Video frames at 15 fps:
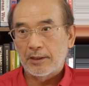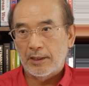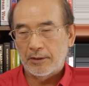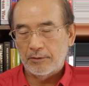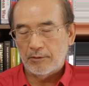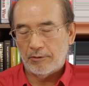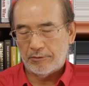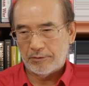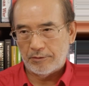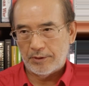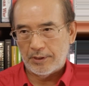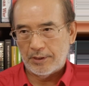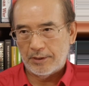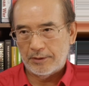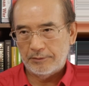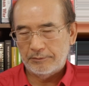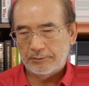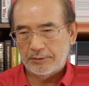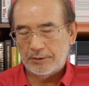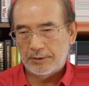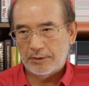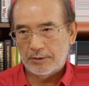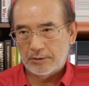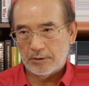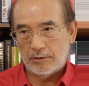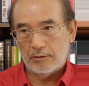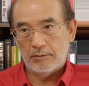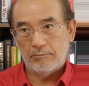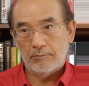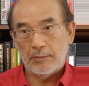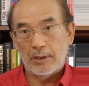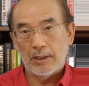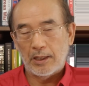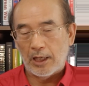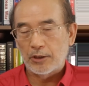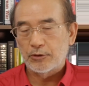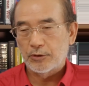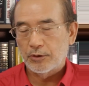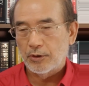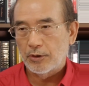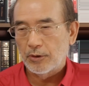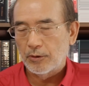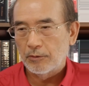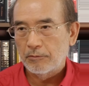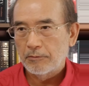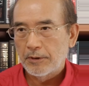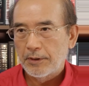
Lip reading: and North Korea. So, as you know,